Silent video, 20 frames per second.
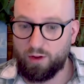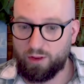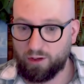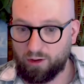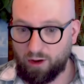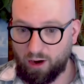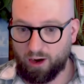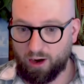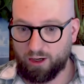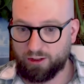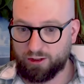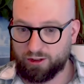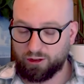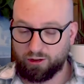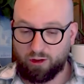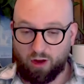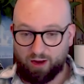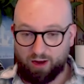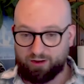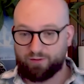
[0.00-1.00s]
a large
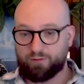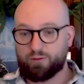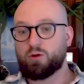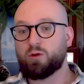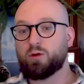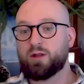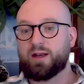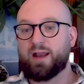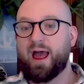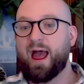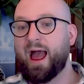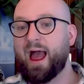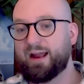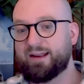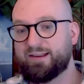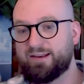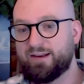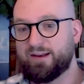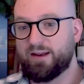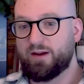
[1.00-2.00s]
loss of coolant
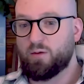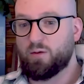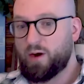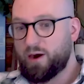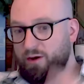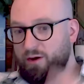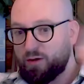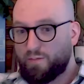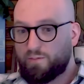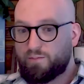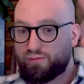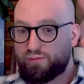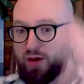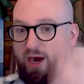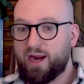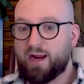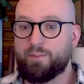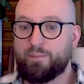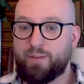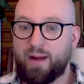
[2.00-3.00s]
accident, where you
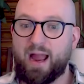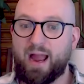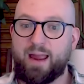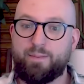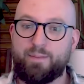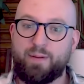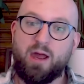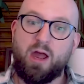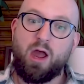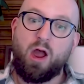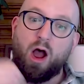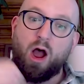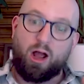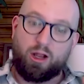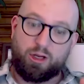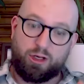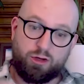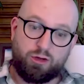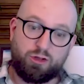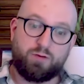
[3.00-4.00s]
break a pipe, a
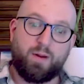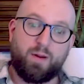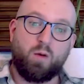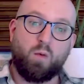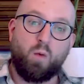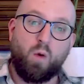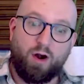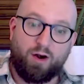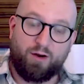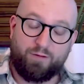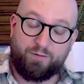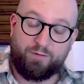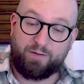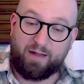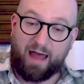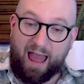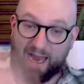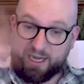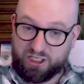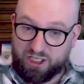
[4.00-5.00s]
huge amount of water
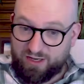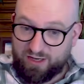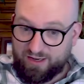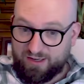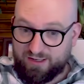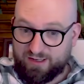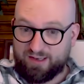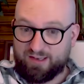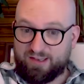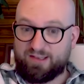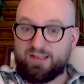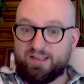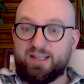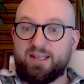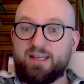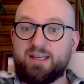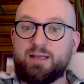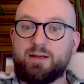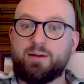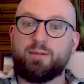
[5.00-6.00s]
flashes into
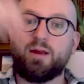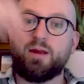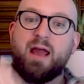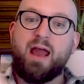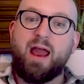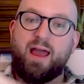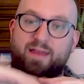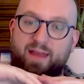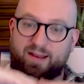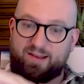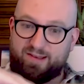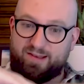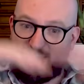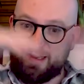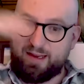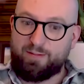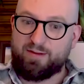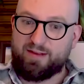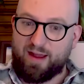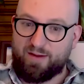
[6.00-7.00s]
steam, and that
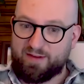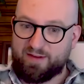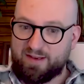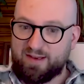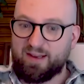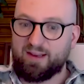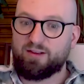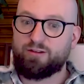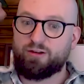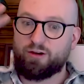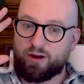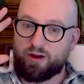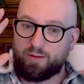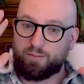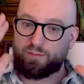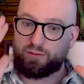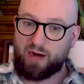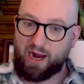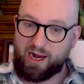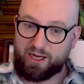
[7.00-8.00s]
steam is obviously exerting
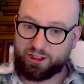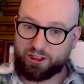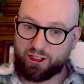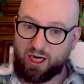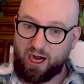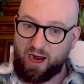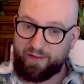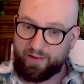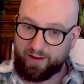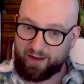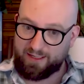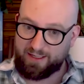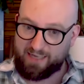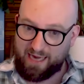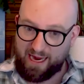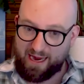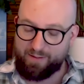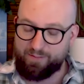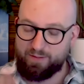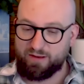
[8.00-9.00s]
pressure on the
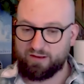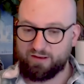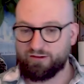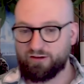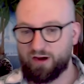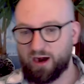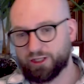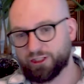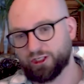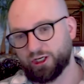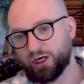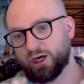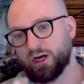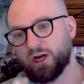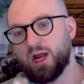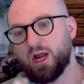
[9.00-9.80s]
containment structure.